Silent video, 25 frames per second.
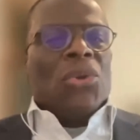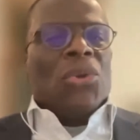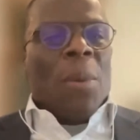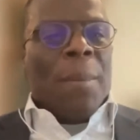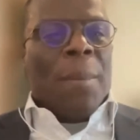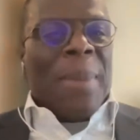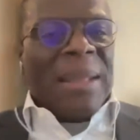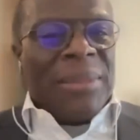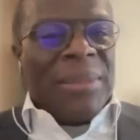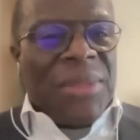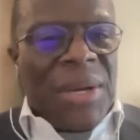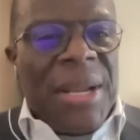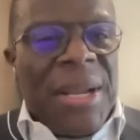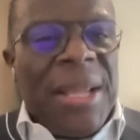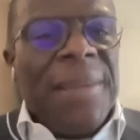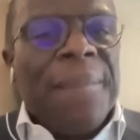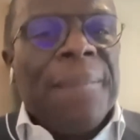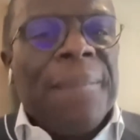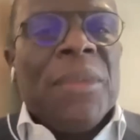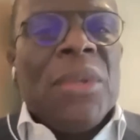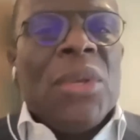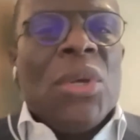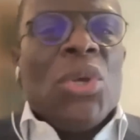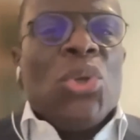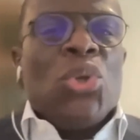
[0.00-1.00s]
Number 3,
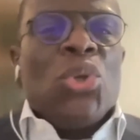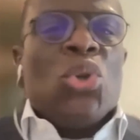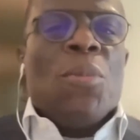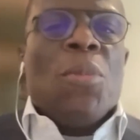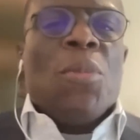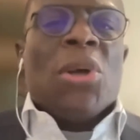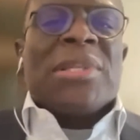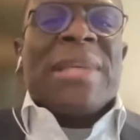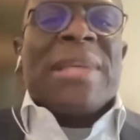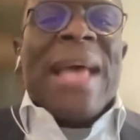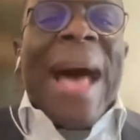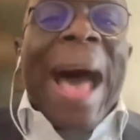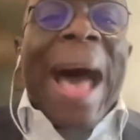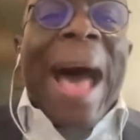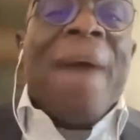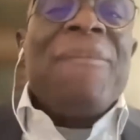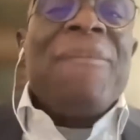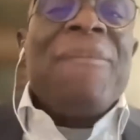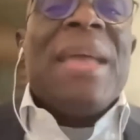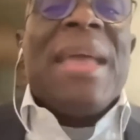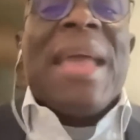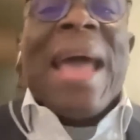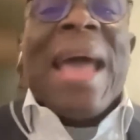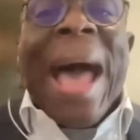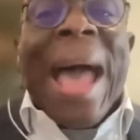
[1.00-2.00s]
you must have
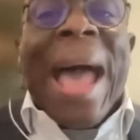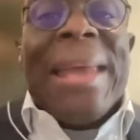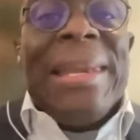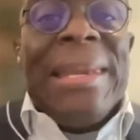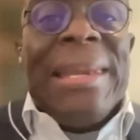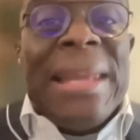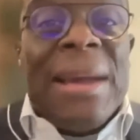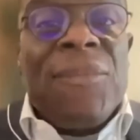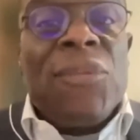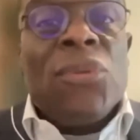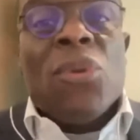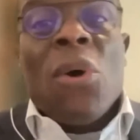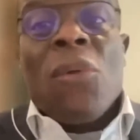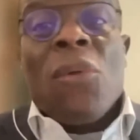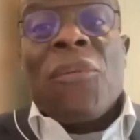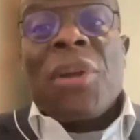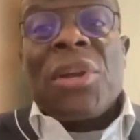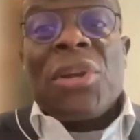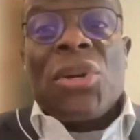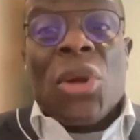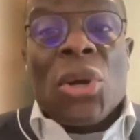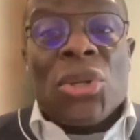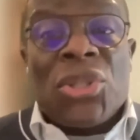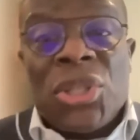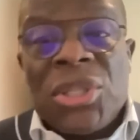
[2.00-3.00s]
a high level of
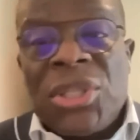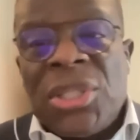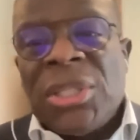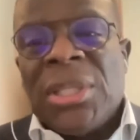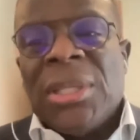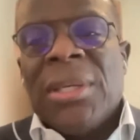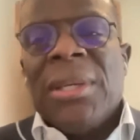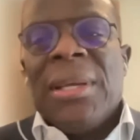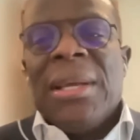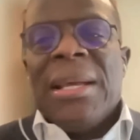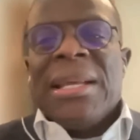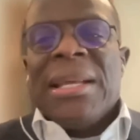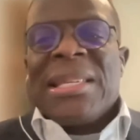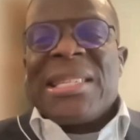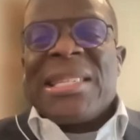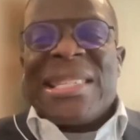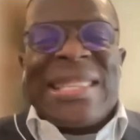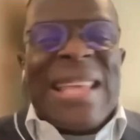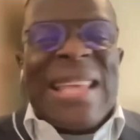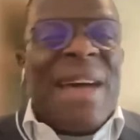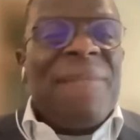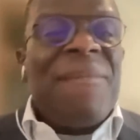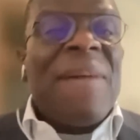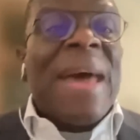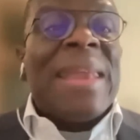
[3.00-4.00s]
curiosity,
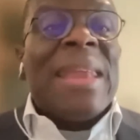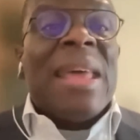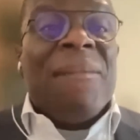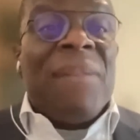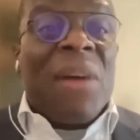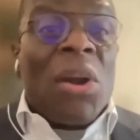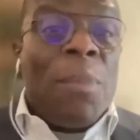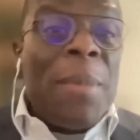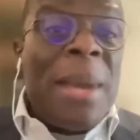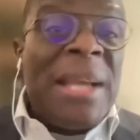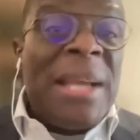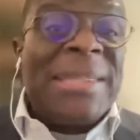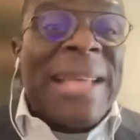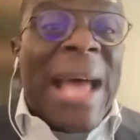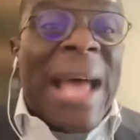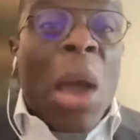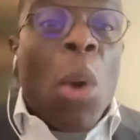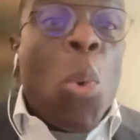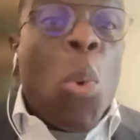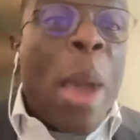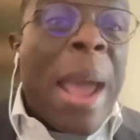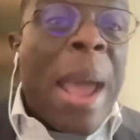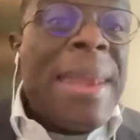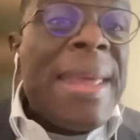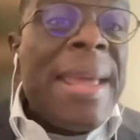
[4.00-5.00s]
self and environmental
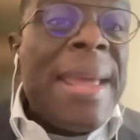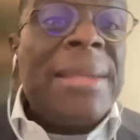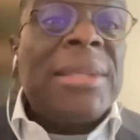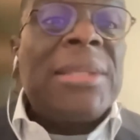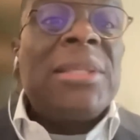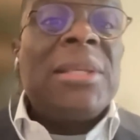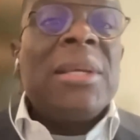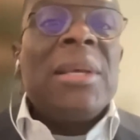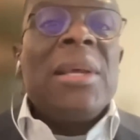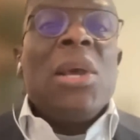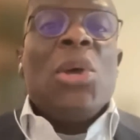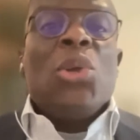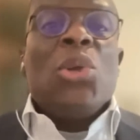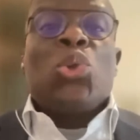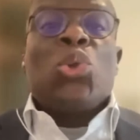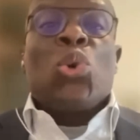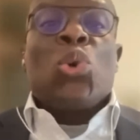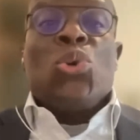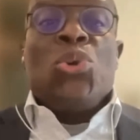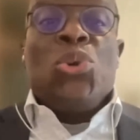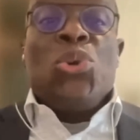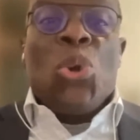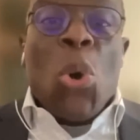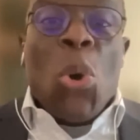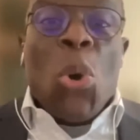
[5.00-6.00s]
awareness
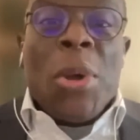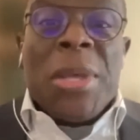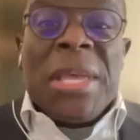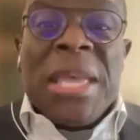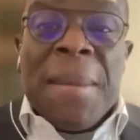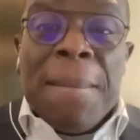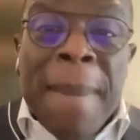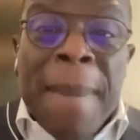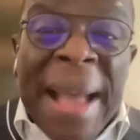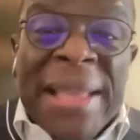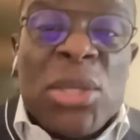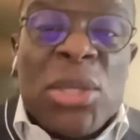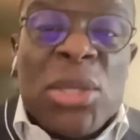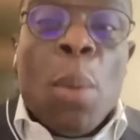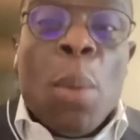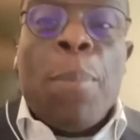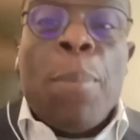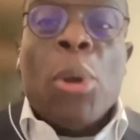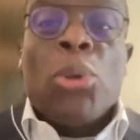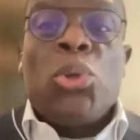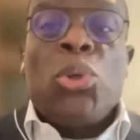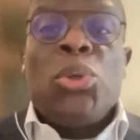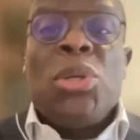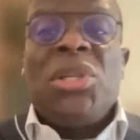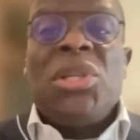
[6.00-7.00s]
to know emerging
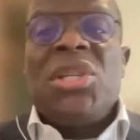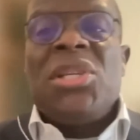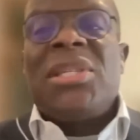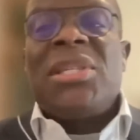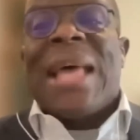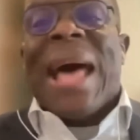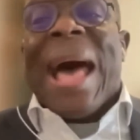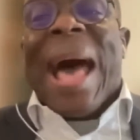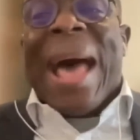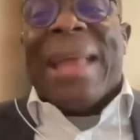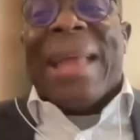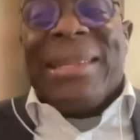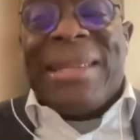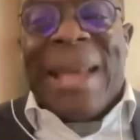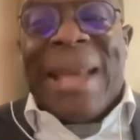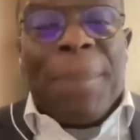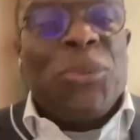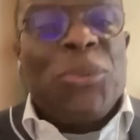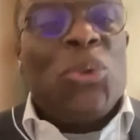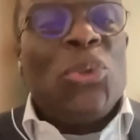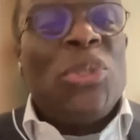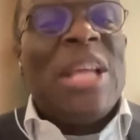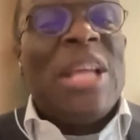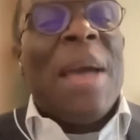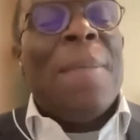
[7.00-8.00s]
opportunities,
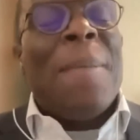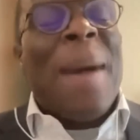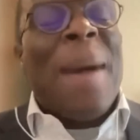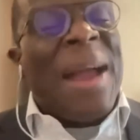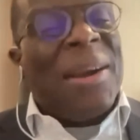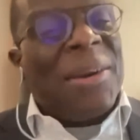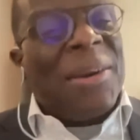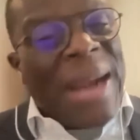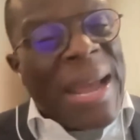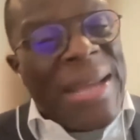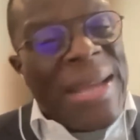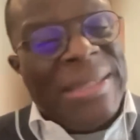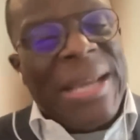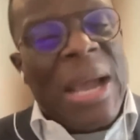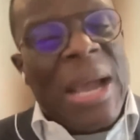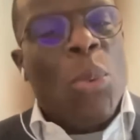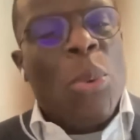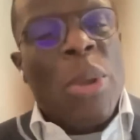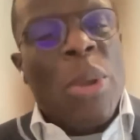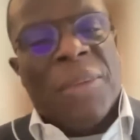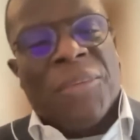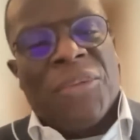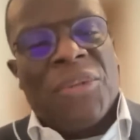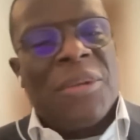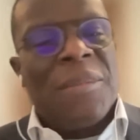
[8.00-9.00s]
adapt to them, and ride their
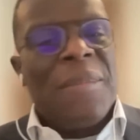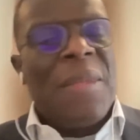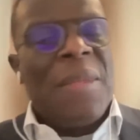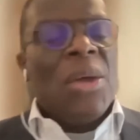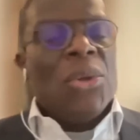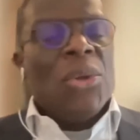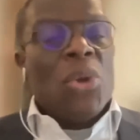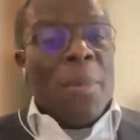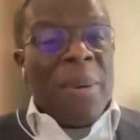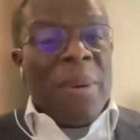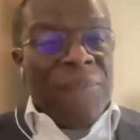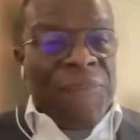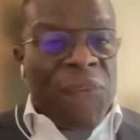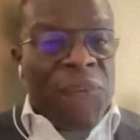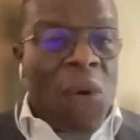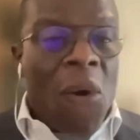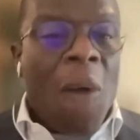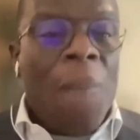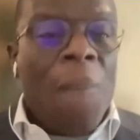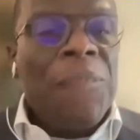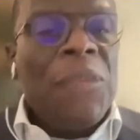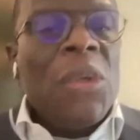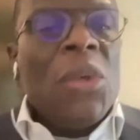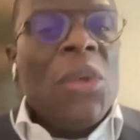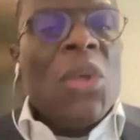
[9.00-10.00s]
waves. Number
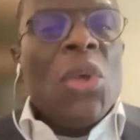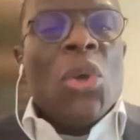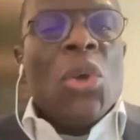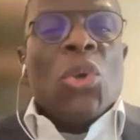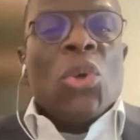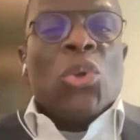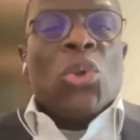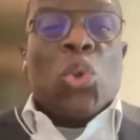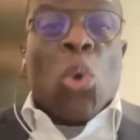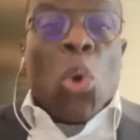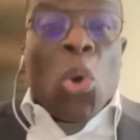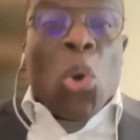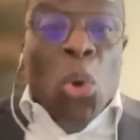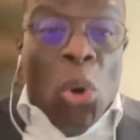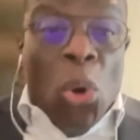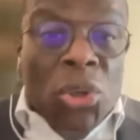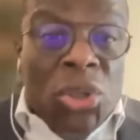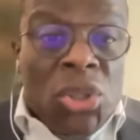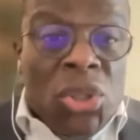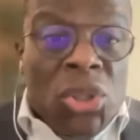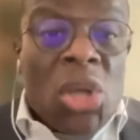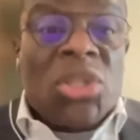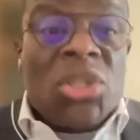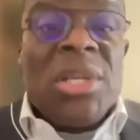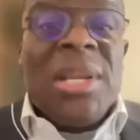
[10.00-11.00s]
4, to
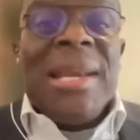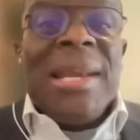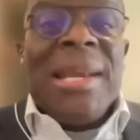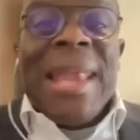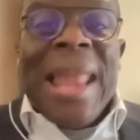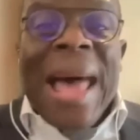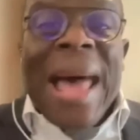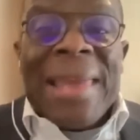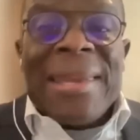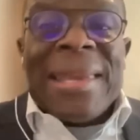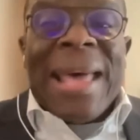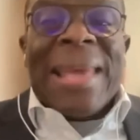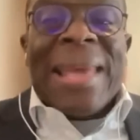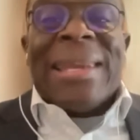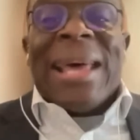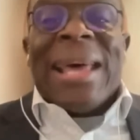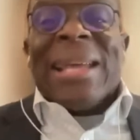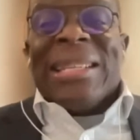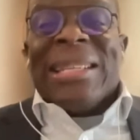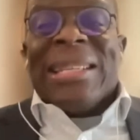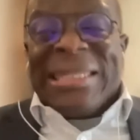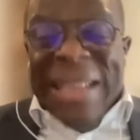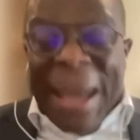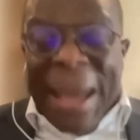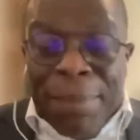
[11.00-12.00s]
continuously learn and
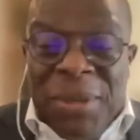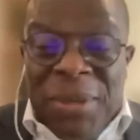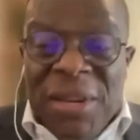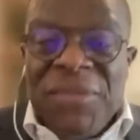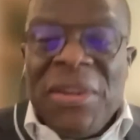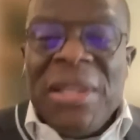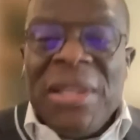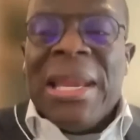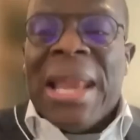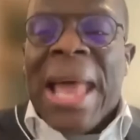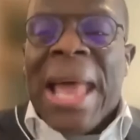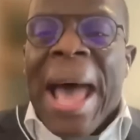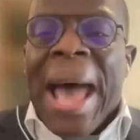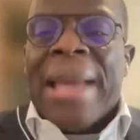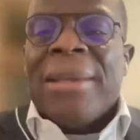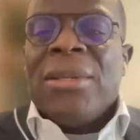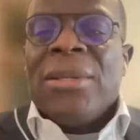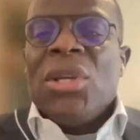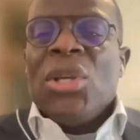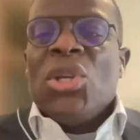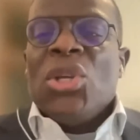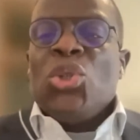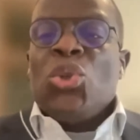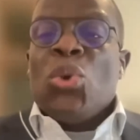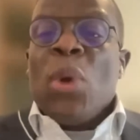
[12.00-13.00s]
adaptively learn,
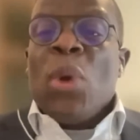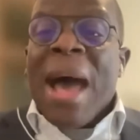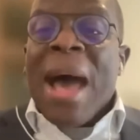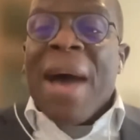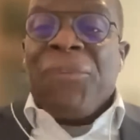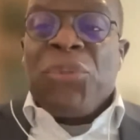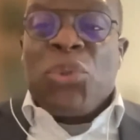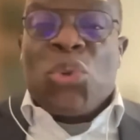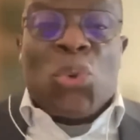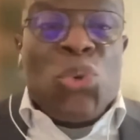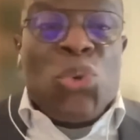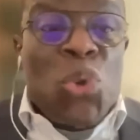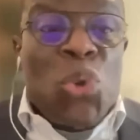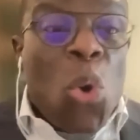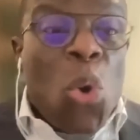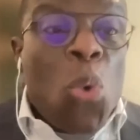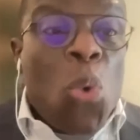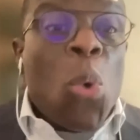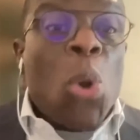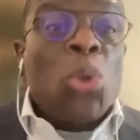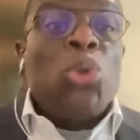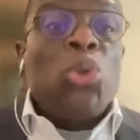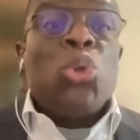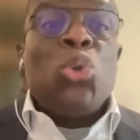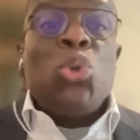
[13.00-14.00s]
you have to know
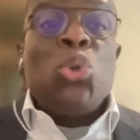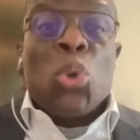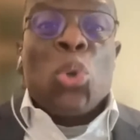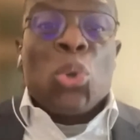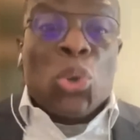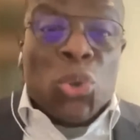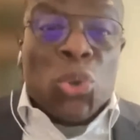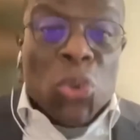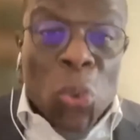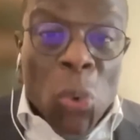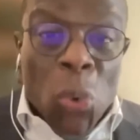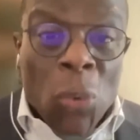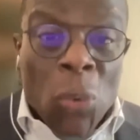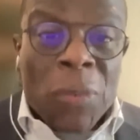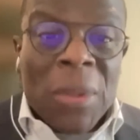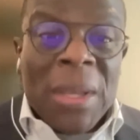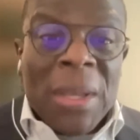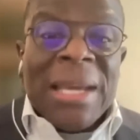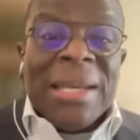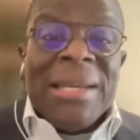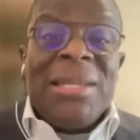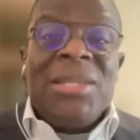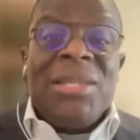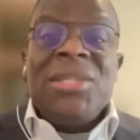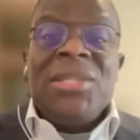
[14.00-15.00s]
what you don't know.
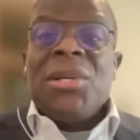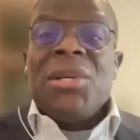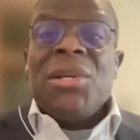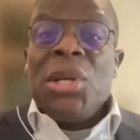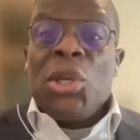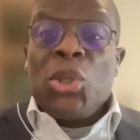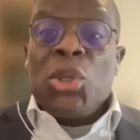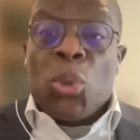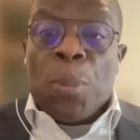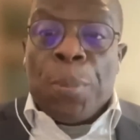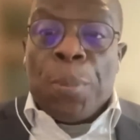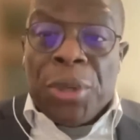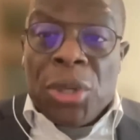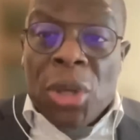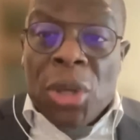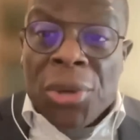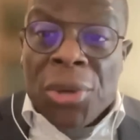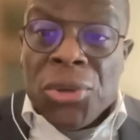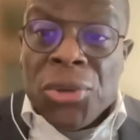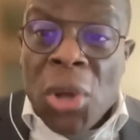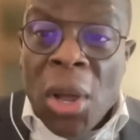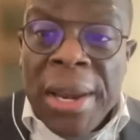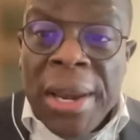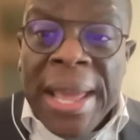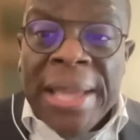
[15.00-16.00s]
This is the real superior
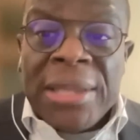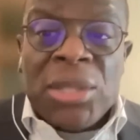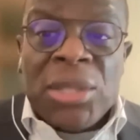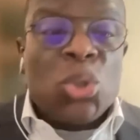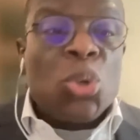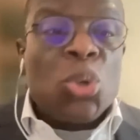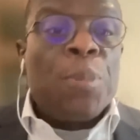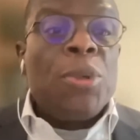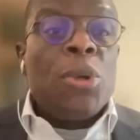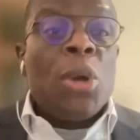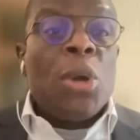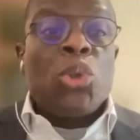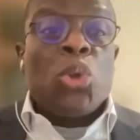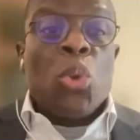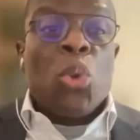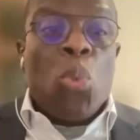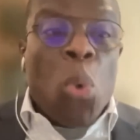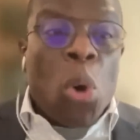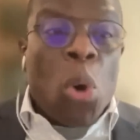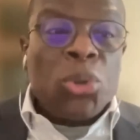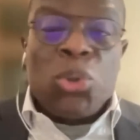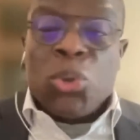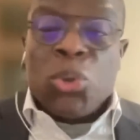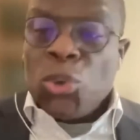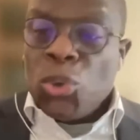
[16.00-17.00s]
knowledge, superior to
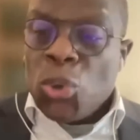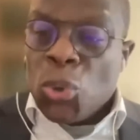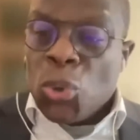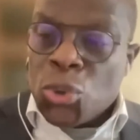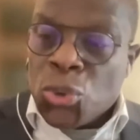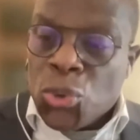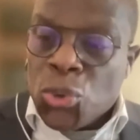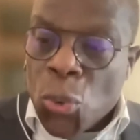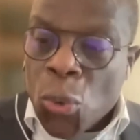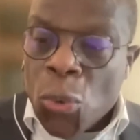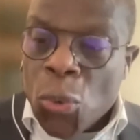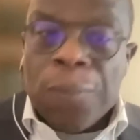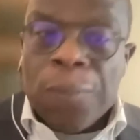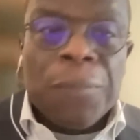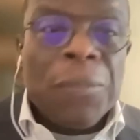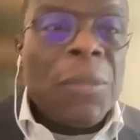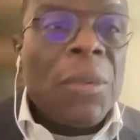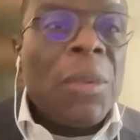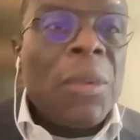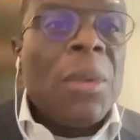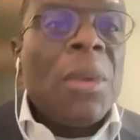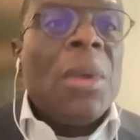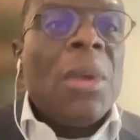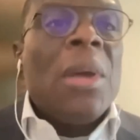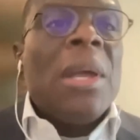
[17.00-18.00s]
what you don't know.
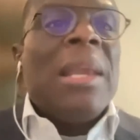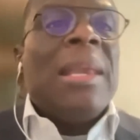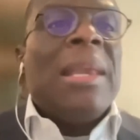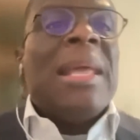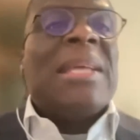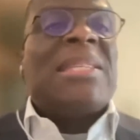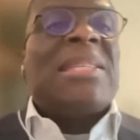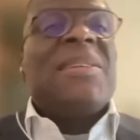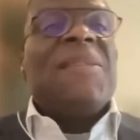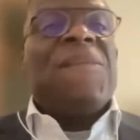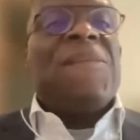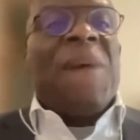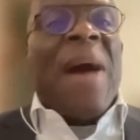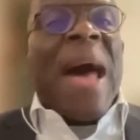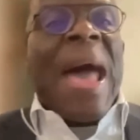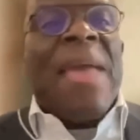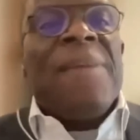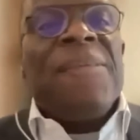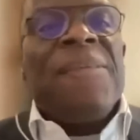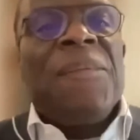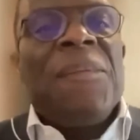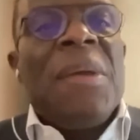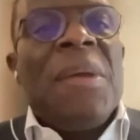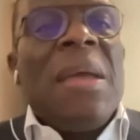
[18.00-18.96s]
Lesson 5,